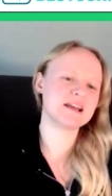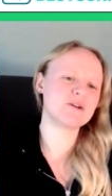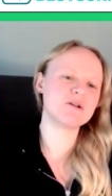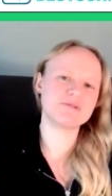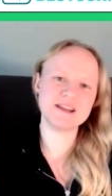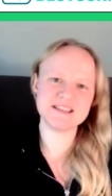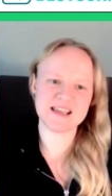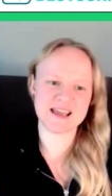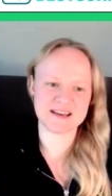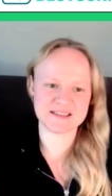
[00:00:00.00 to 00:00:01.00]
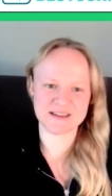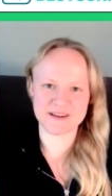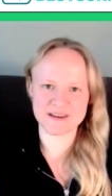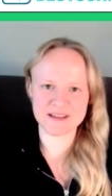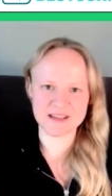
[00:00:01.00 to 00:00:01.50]
that already end
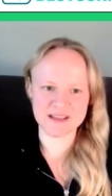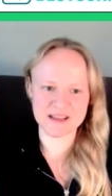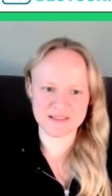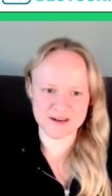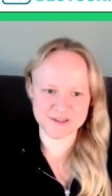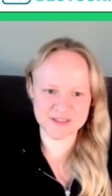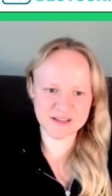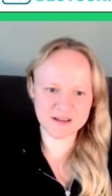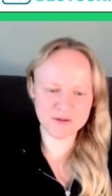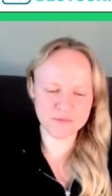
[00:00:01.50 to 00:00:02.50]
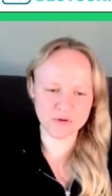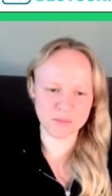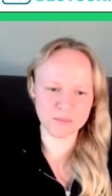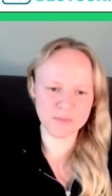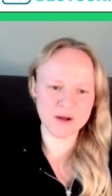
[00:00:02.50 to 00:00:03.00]
in an E in their singular
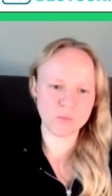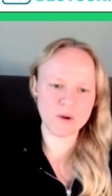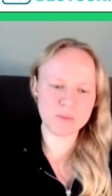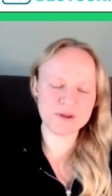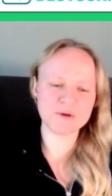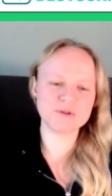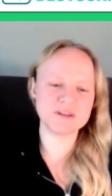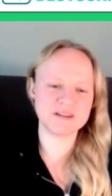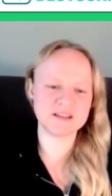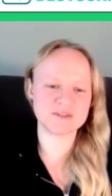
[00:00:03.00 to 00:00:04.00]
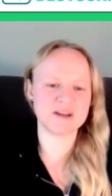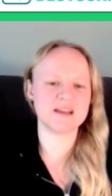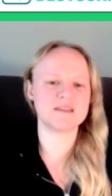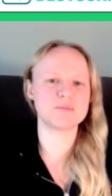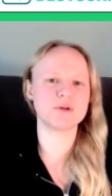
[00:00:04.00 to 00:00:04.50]
form, where we only need to
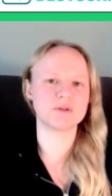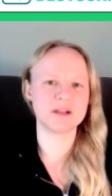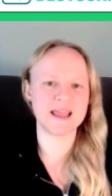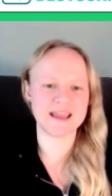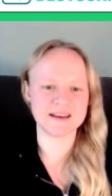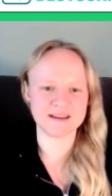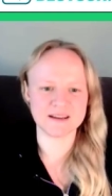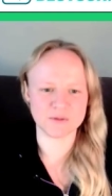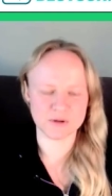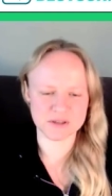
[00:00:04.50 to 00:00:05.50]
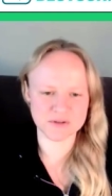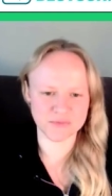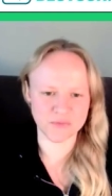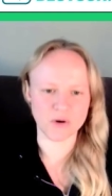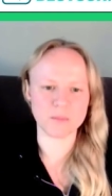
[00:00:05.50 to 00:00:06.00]
add the plural N in order
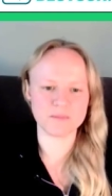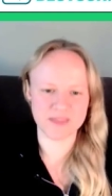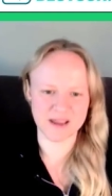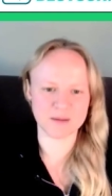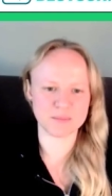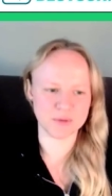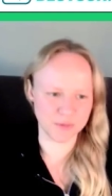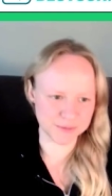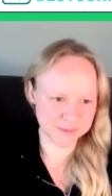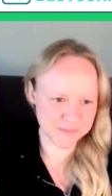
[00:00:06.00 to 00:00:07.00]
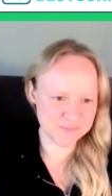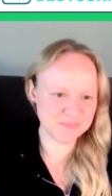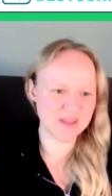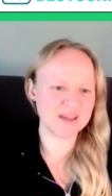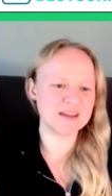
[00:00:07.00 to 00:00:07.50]
to form their plural.
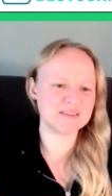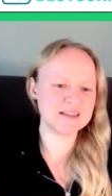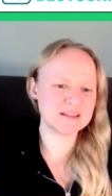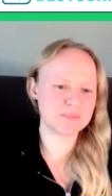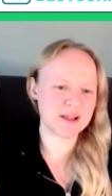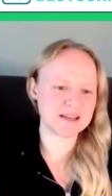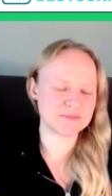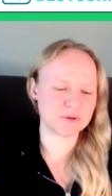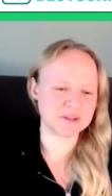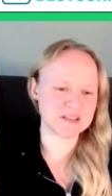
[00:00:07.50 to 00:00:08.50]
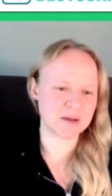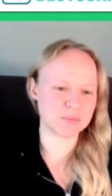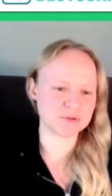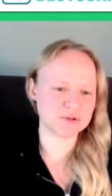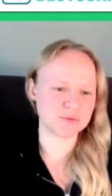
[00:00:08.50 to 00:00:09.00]
This applies, for
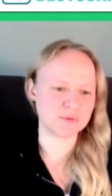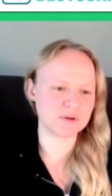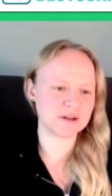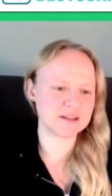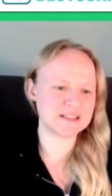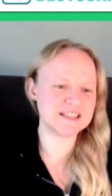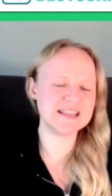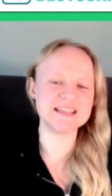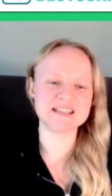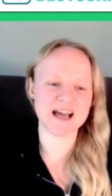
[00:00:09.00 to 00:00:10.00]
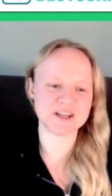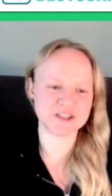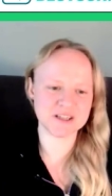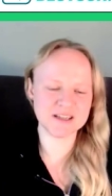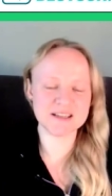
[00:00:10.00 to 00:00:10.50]
example, to die
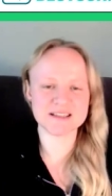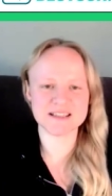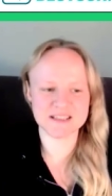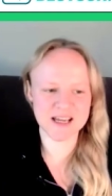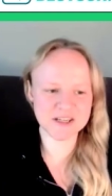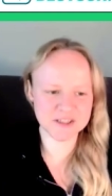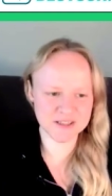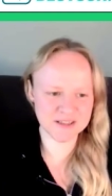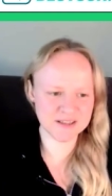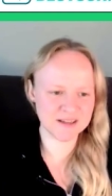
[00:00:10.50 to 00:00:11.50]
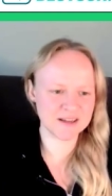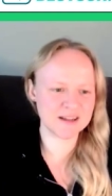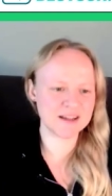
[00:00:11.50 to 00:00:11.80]
Tasche, die Taschen,